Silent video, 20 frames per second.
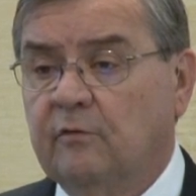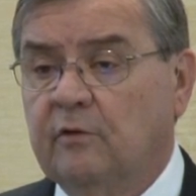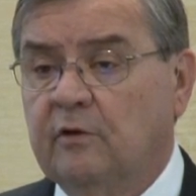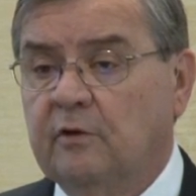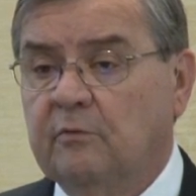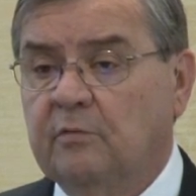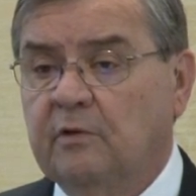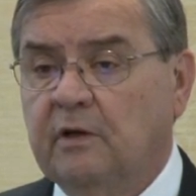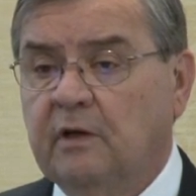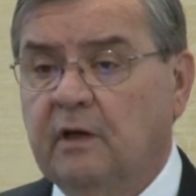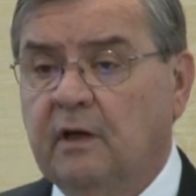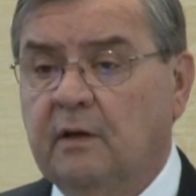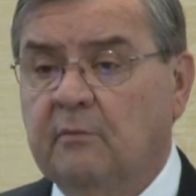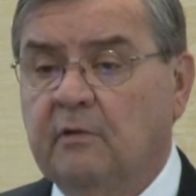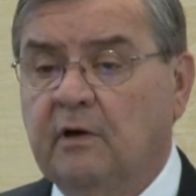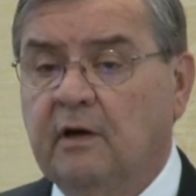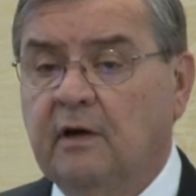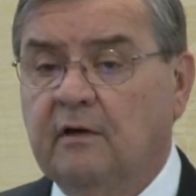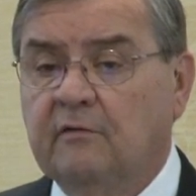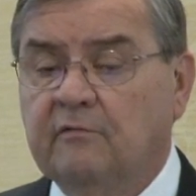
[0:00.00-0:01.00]
when it
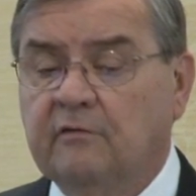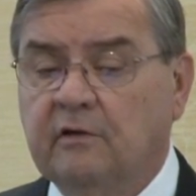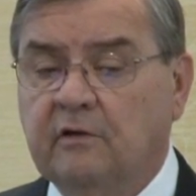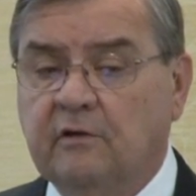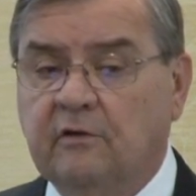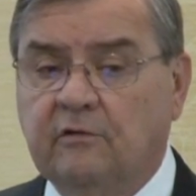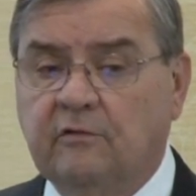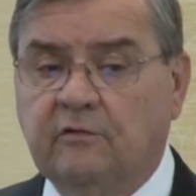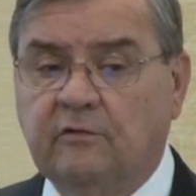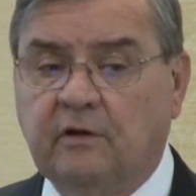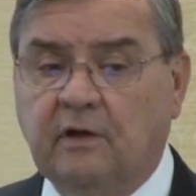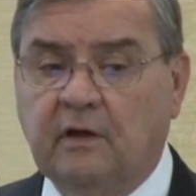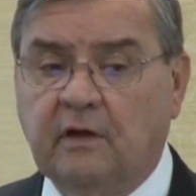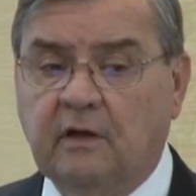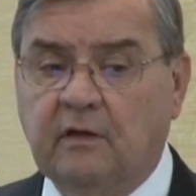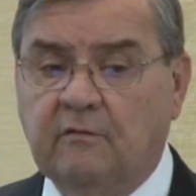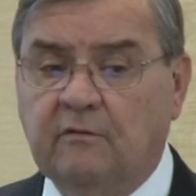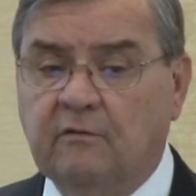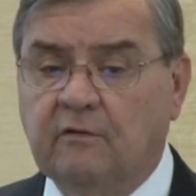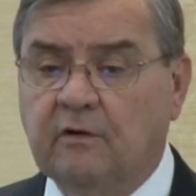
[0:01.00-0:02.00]
became obvious that
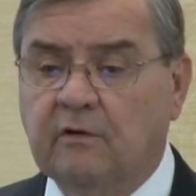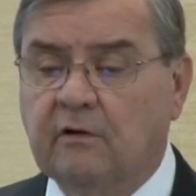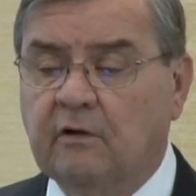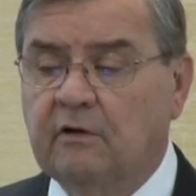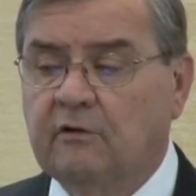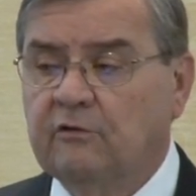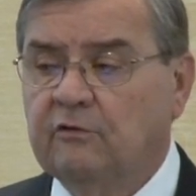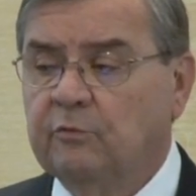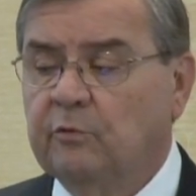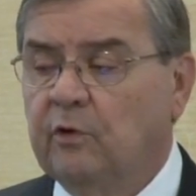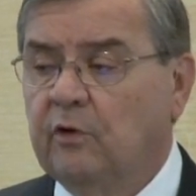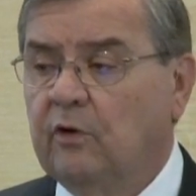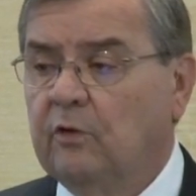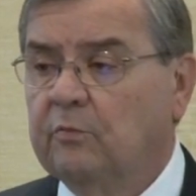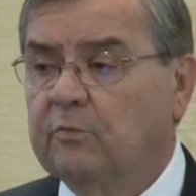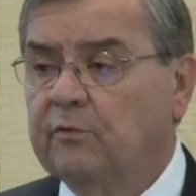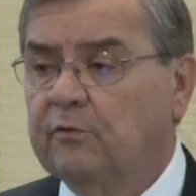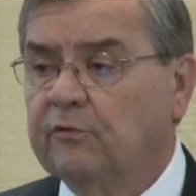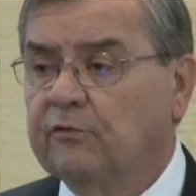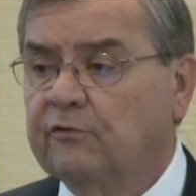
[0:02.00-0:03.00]
a very
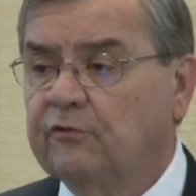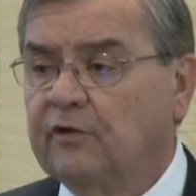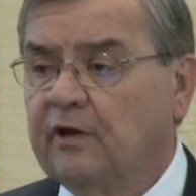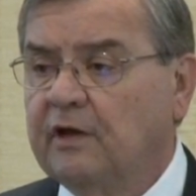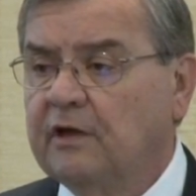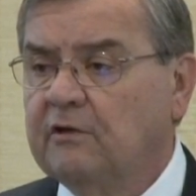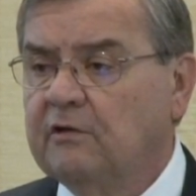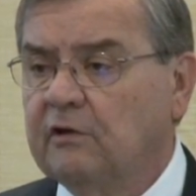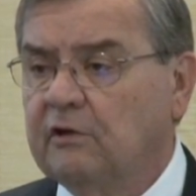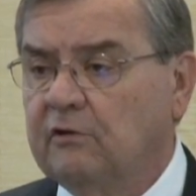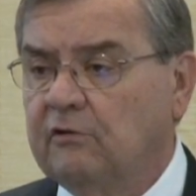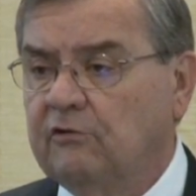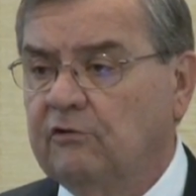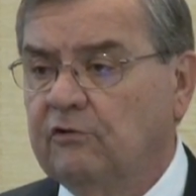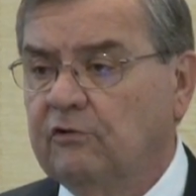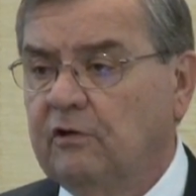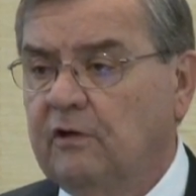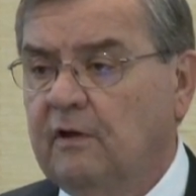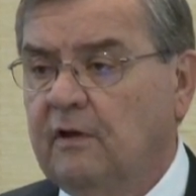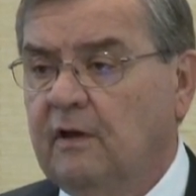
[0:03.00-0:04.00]
small
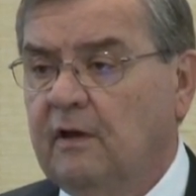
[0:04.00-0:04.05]
percentage